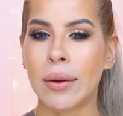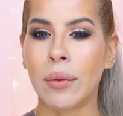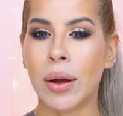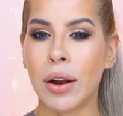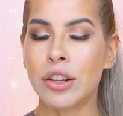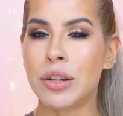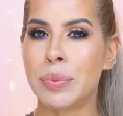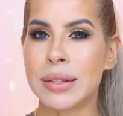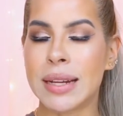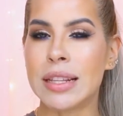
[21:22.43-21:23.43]

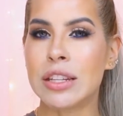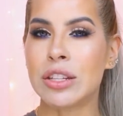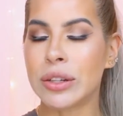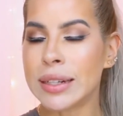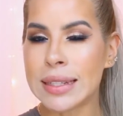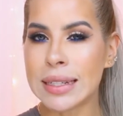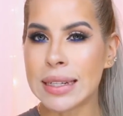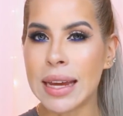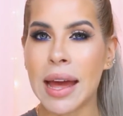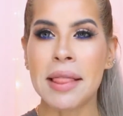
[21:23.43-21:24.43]
100%
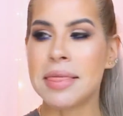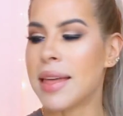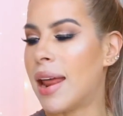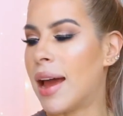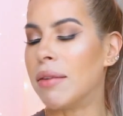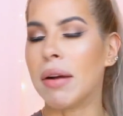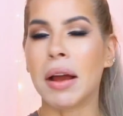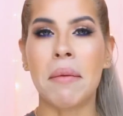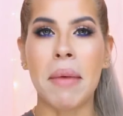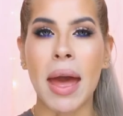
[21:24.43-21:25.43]
certainty that I
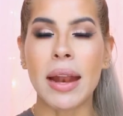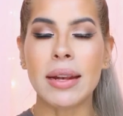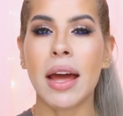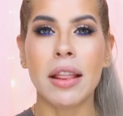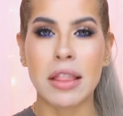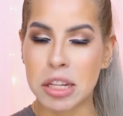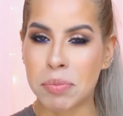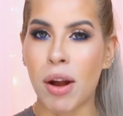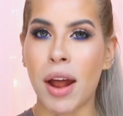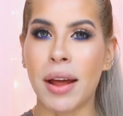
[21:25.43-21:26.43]
recommend this
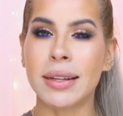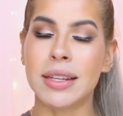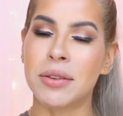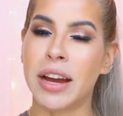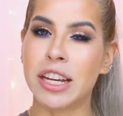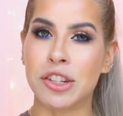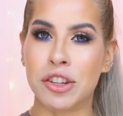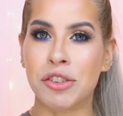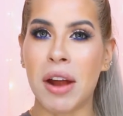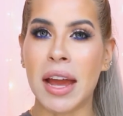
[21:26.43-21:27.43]
product. You guys should
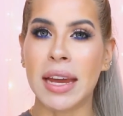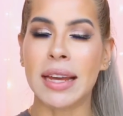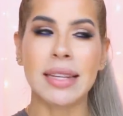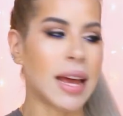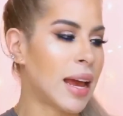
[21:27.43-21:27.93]
try it.